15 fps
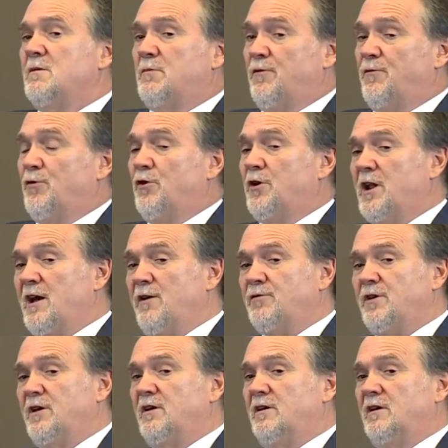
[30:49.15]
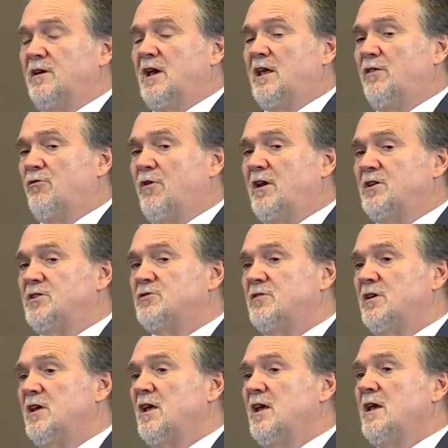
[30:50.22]
before and after, and throughout
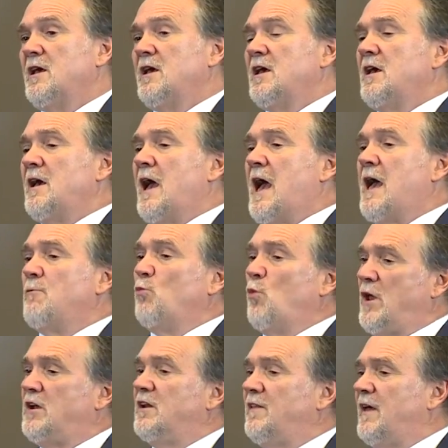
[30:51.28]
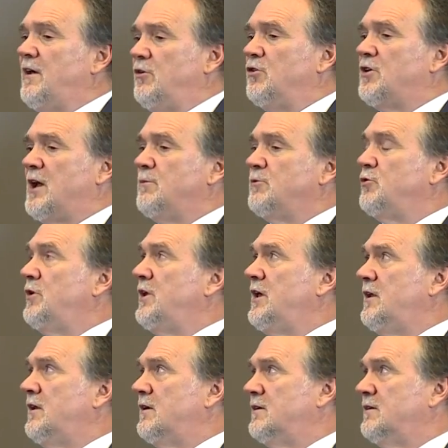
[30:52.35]
history. And when do they all come to an
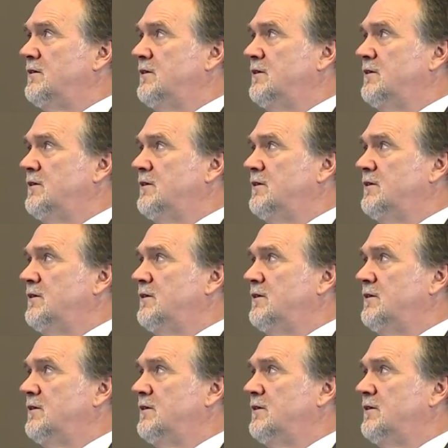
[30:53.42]
end?